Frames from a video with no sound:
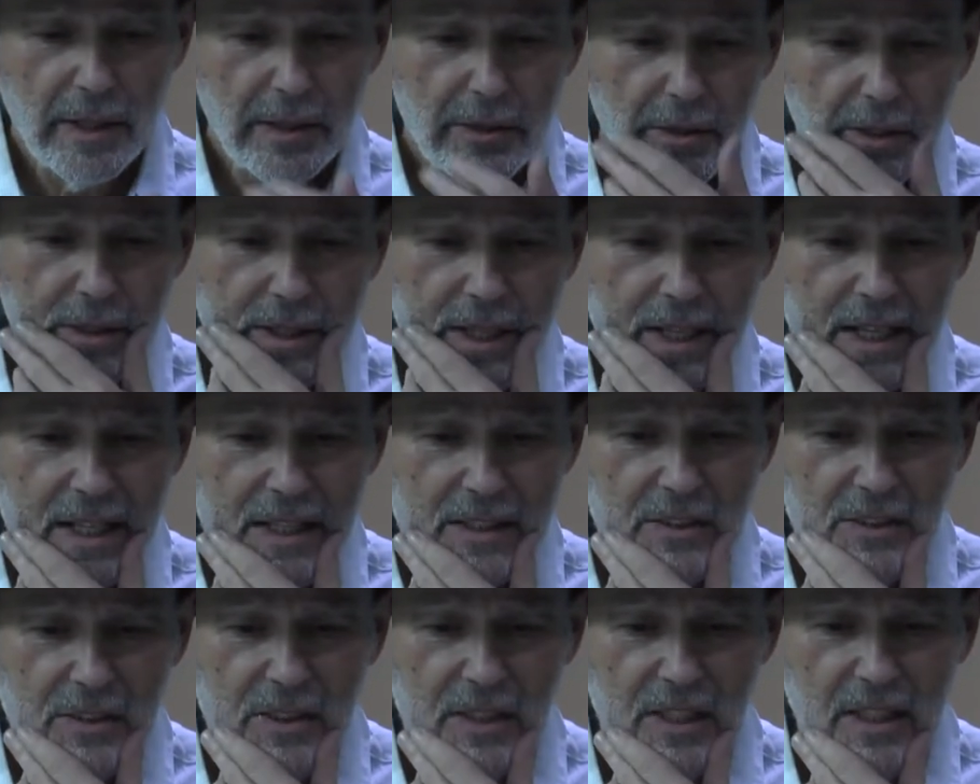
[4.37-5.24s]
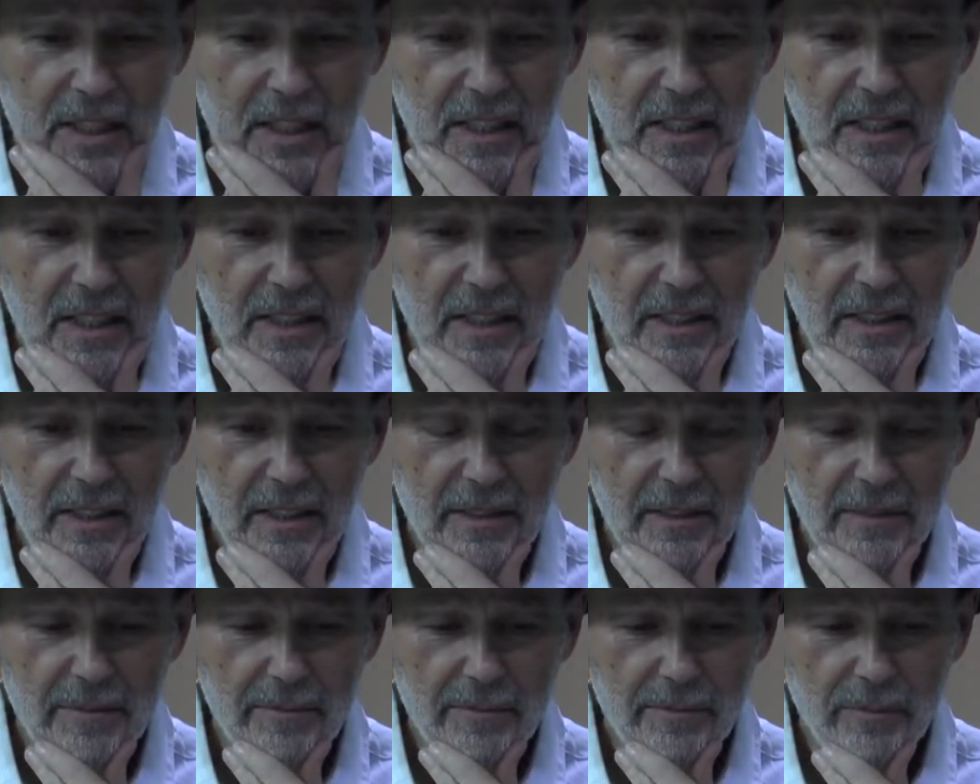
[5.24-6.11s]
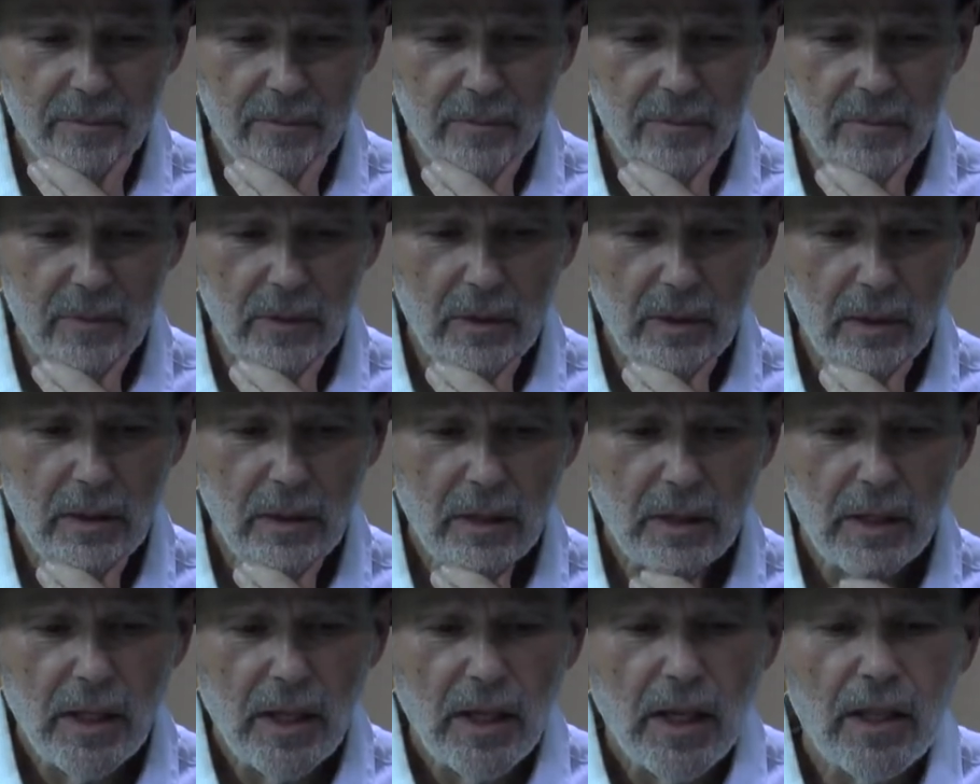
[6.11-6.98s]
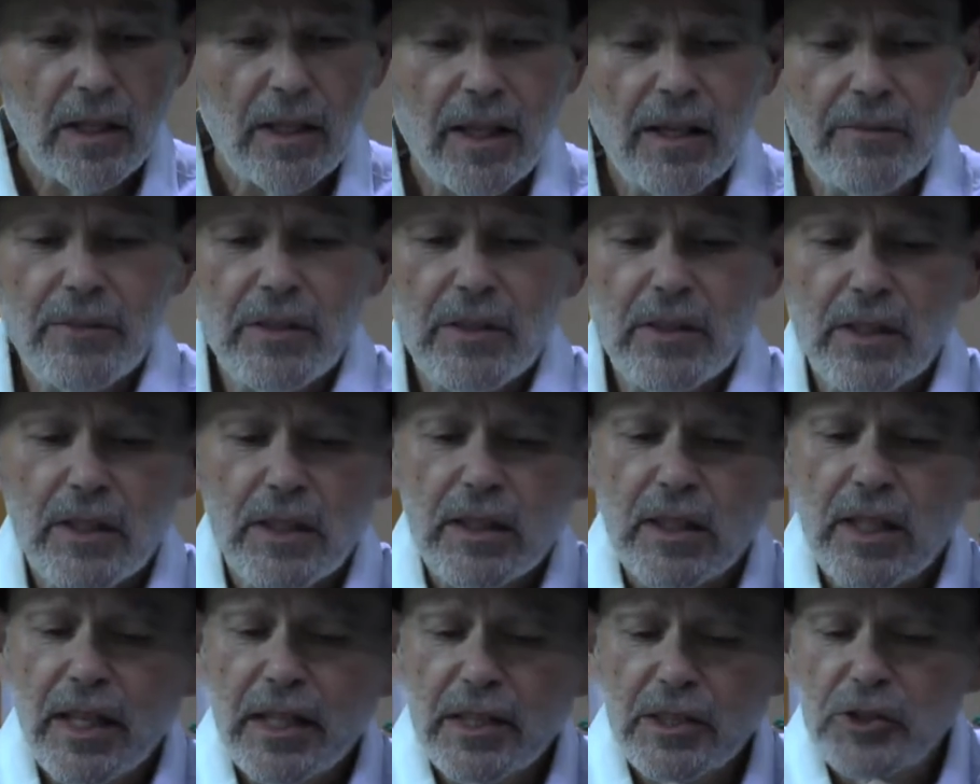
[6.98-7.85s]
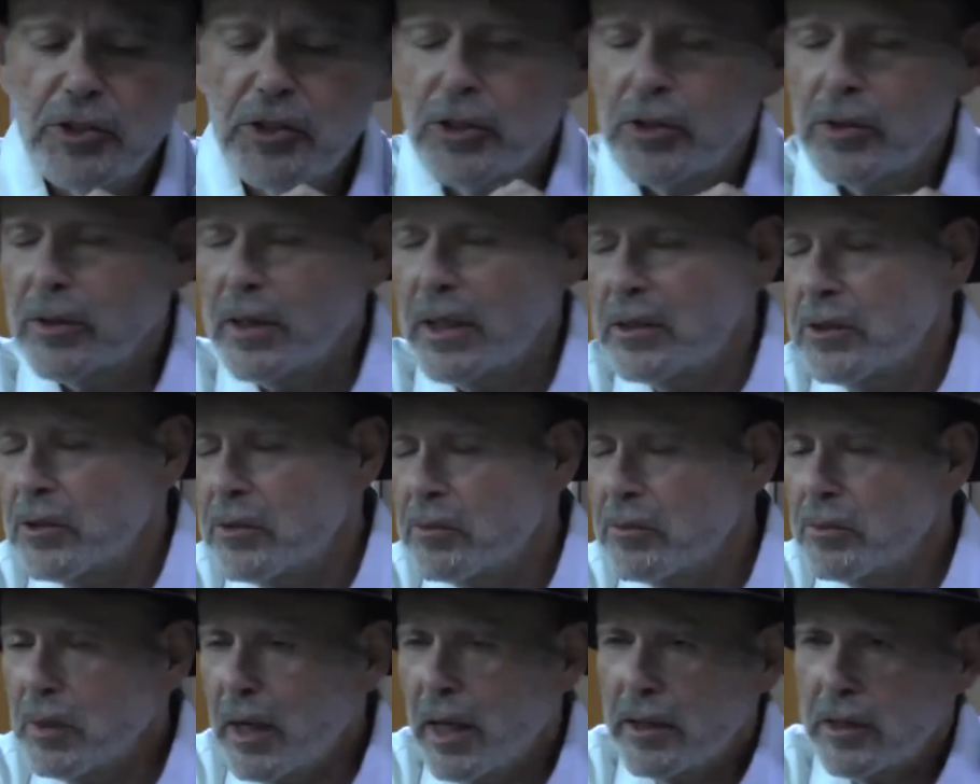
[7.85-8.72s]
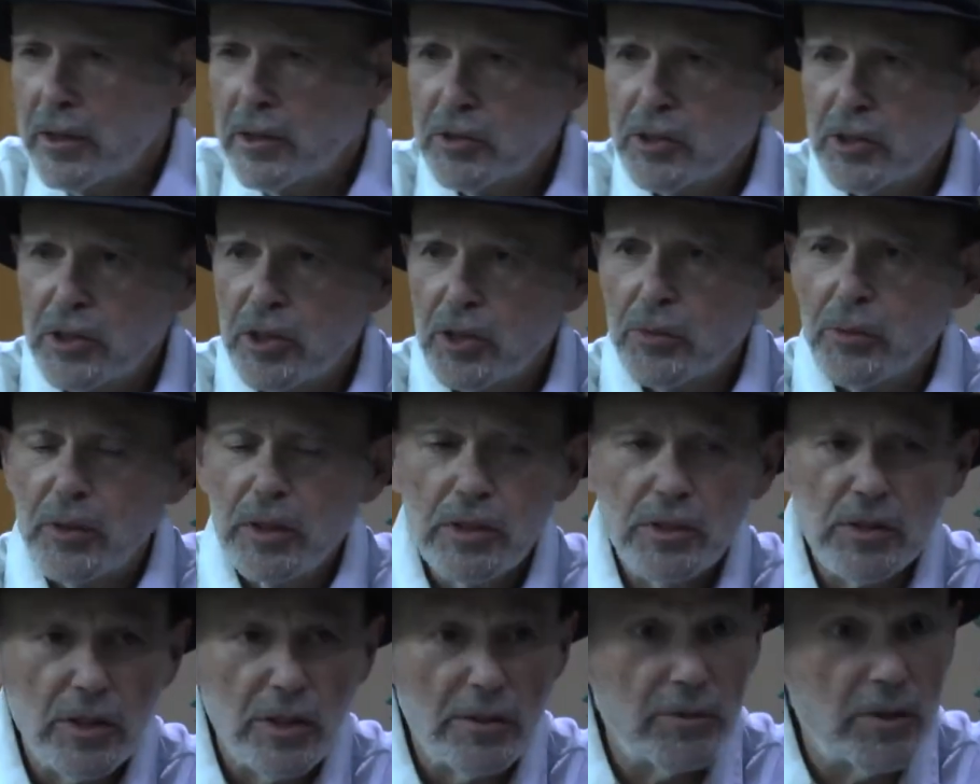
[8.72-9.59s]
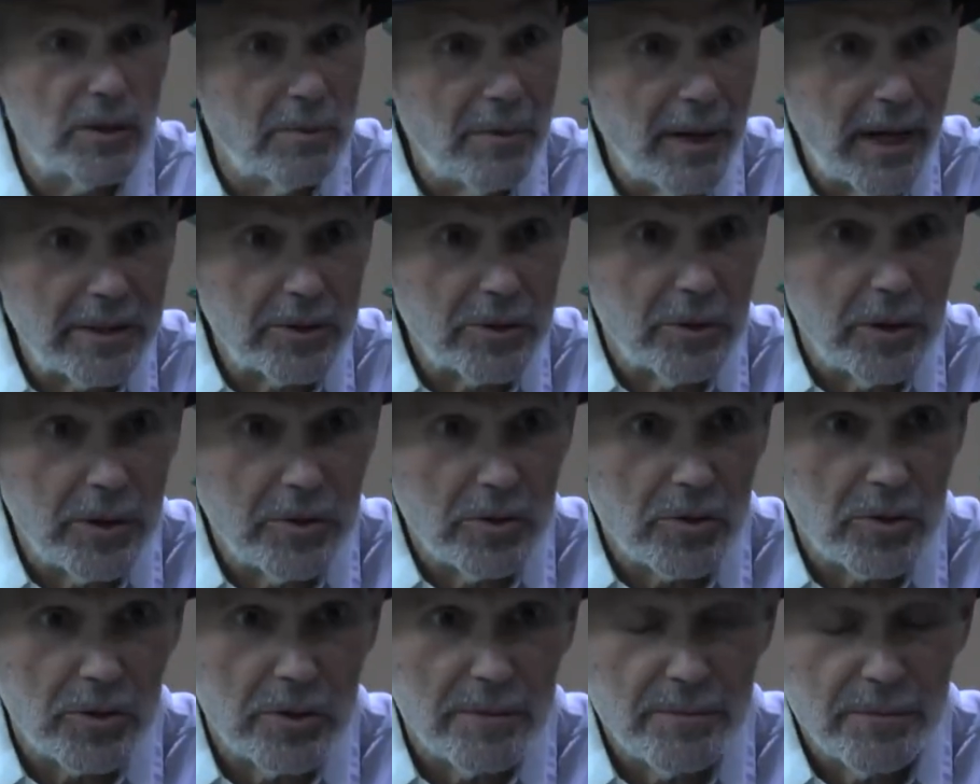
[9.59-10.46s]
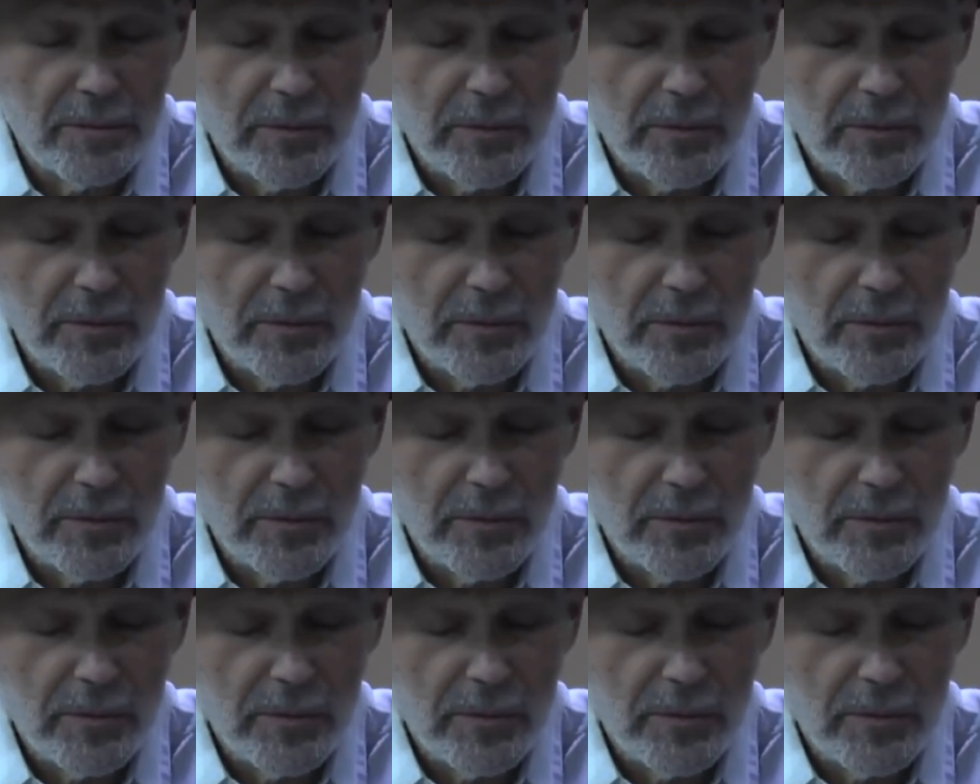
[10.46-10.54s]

Today is the um, 11th lecture on our, on our, series of Gematrias,